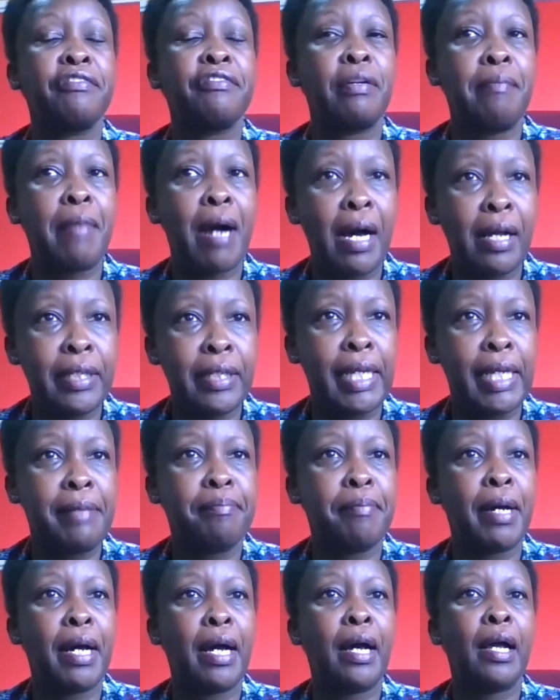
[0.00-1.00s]
from our
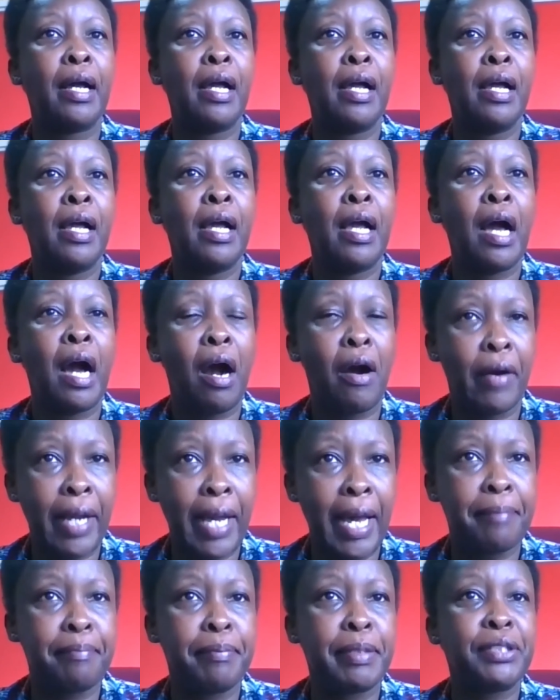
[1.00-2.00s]
labor, our
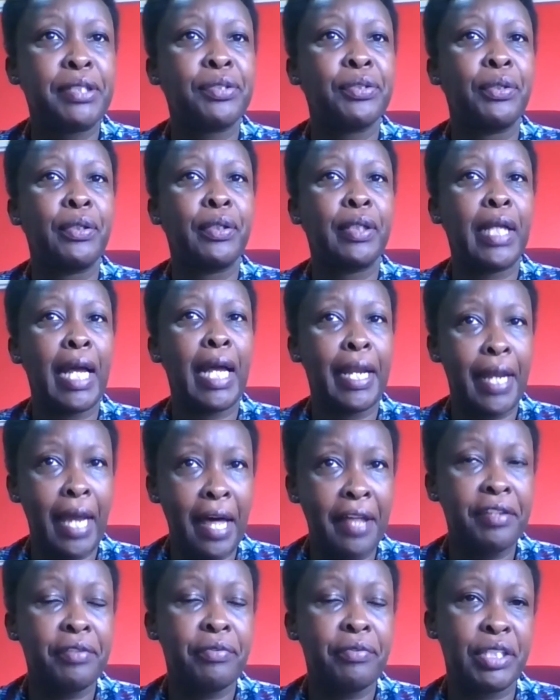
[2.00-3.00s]
capital, and
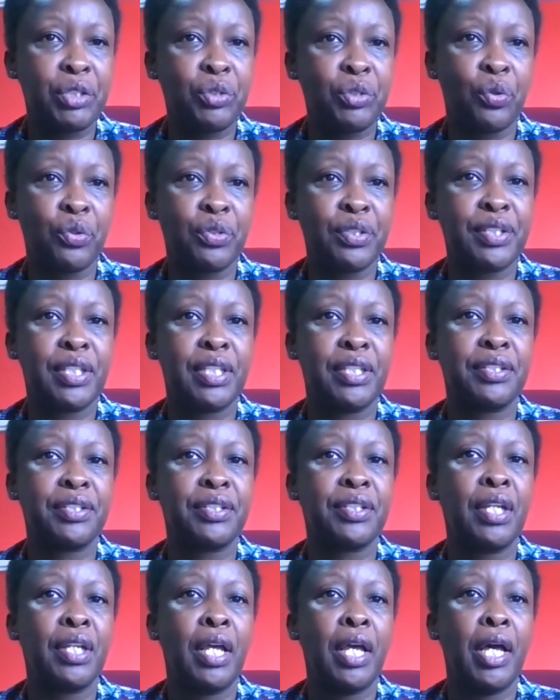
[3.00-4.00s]
other resources.
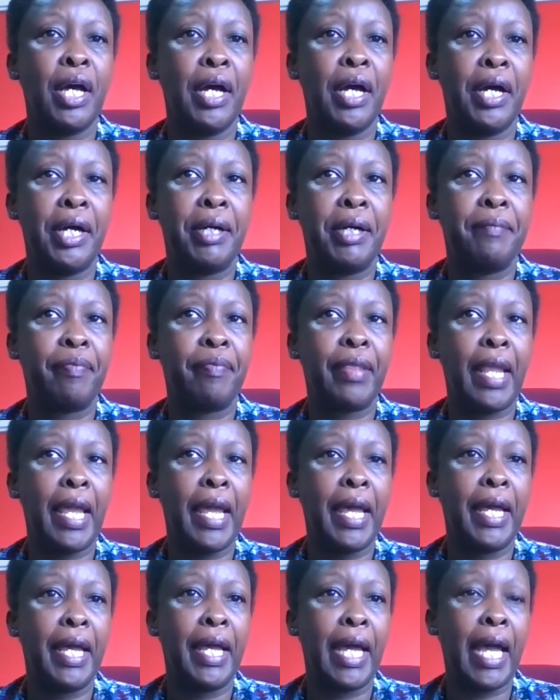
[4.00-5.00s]
And
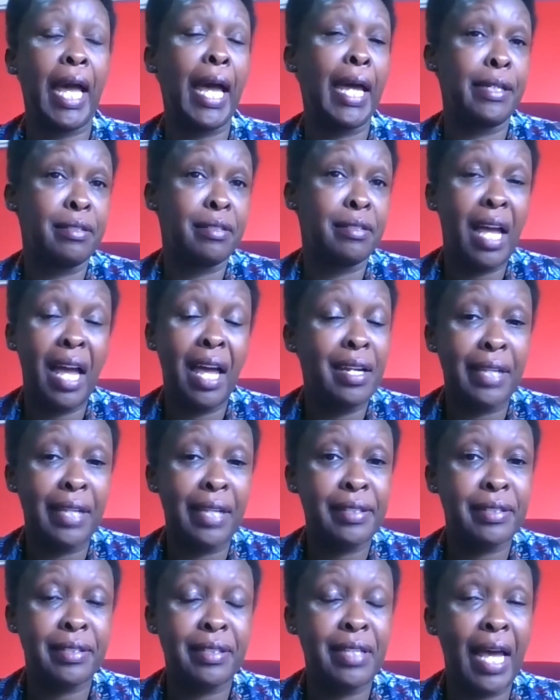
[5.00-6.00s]

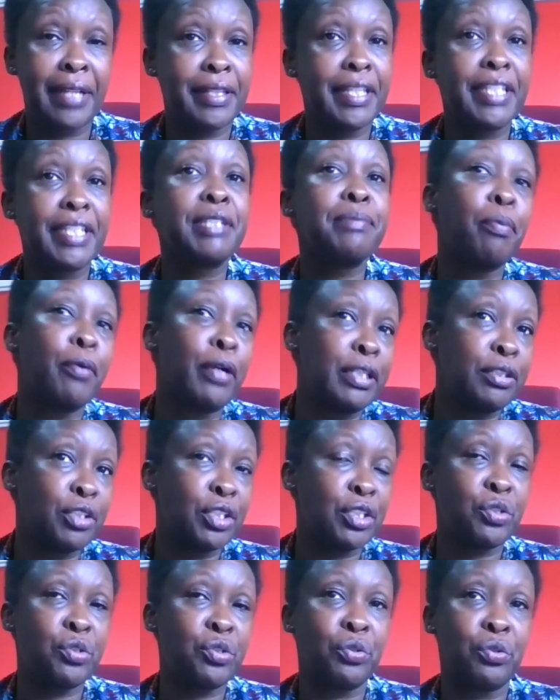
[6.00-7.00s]
at this point,
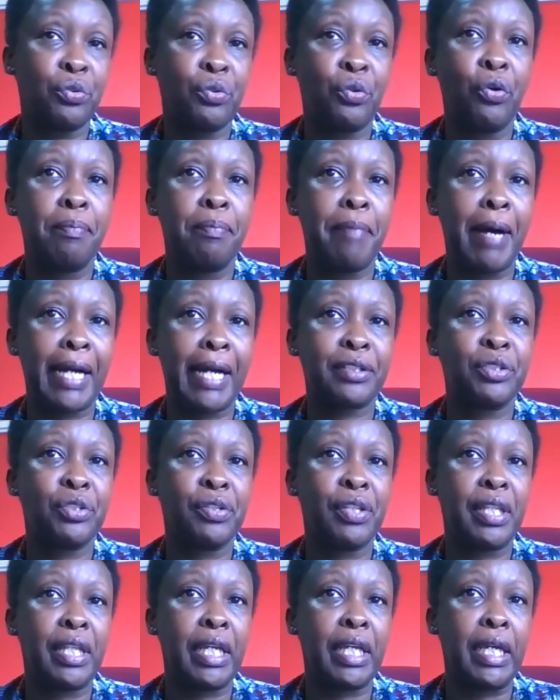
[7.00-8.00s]
just to go back
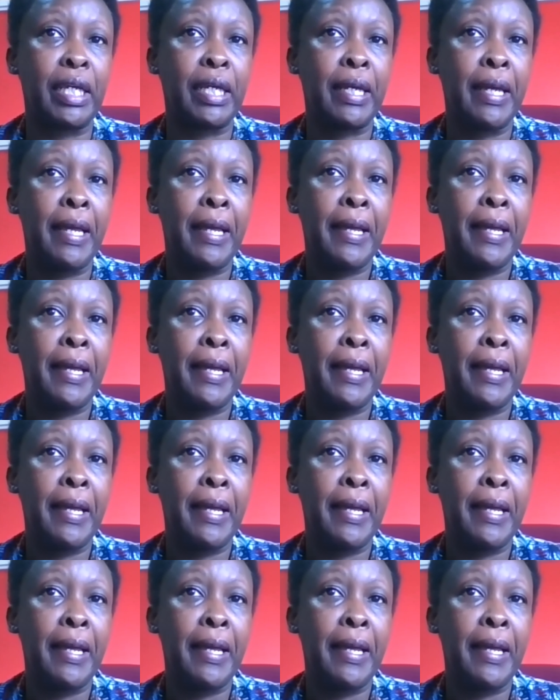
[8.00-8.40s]
to the